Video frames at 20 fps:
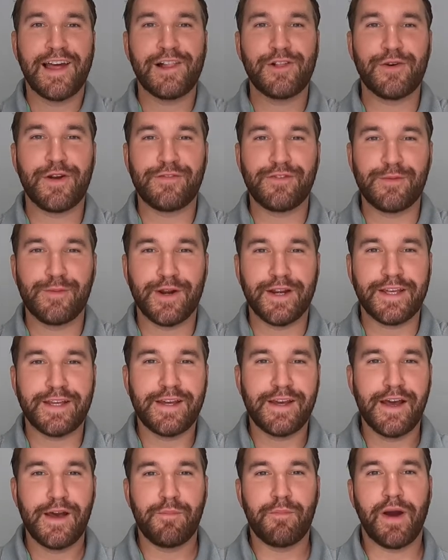Hello
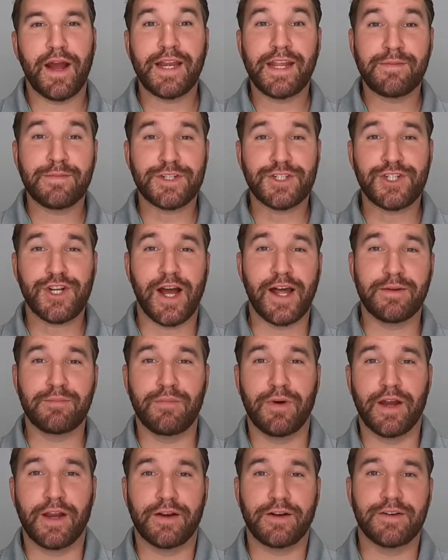everybody, my name is John
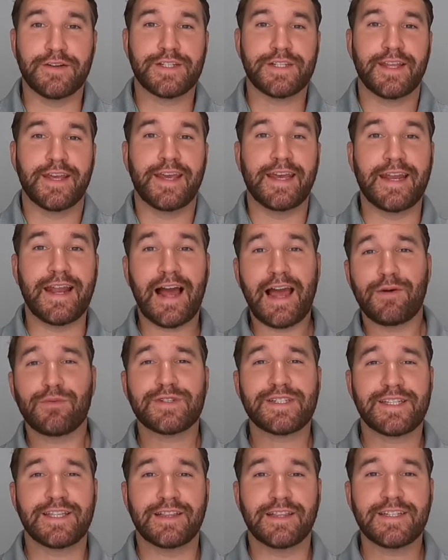Myers and I
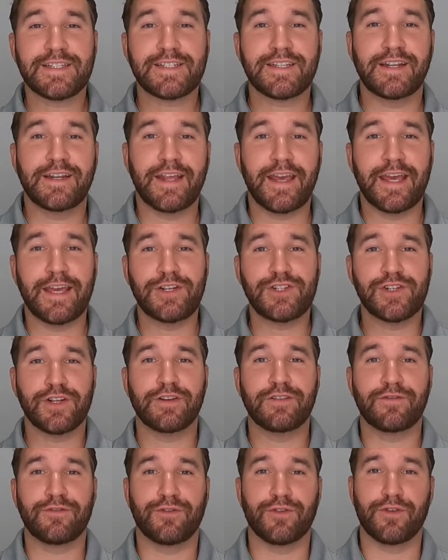was the listing
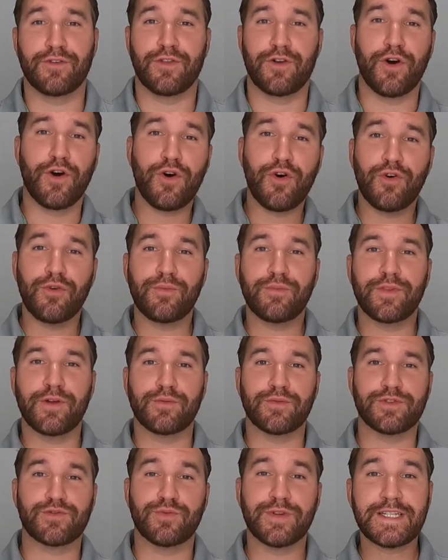agent for the home
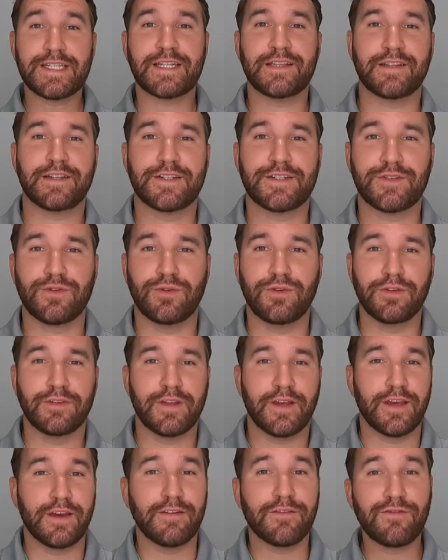that was recently
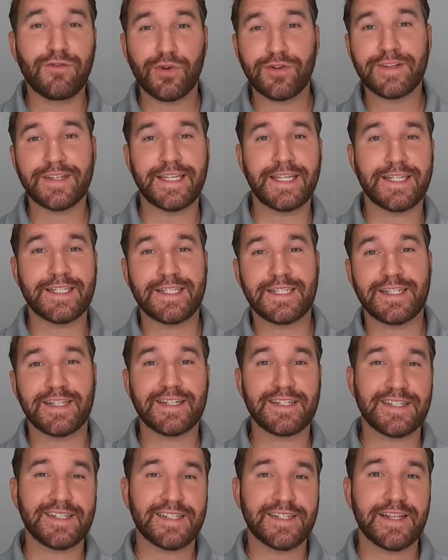sold at
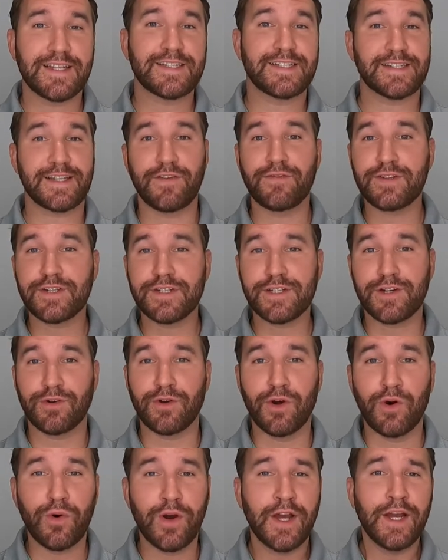
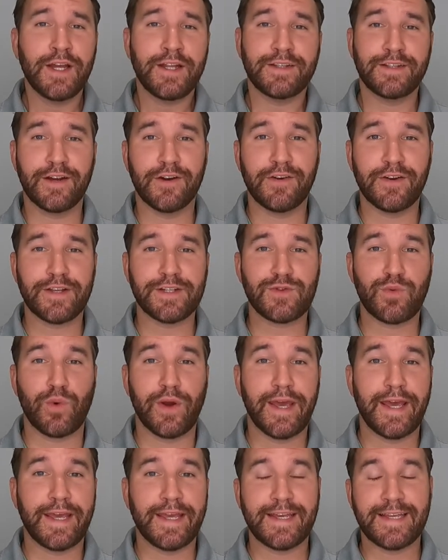14670 Darius
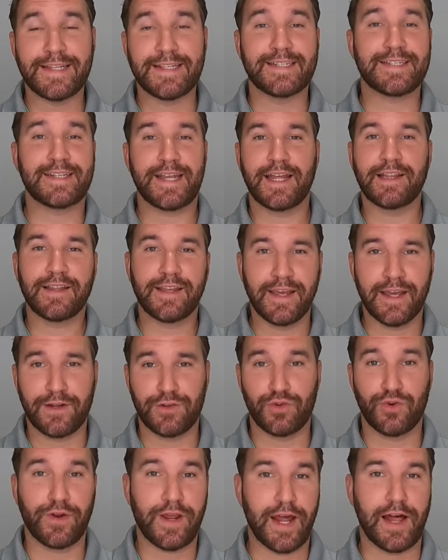Way in San
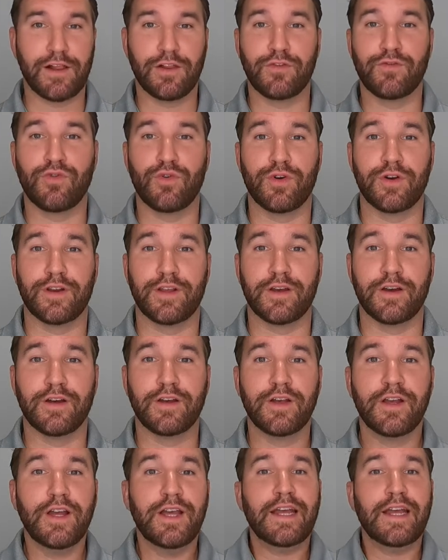Leandro, California.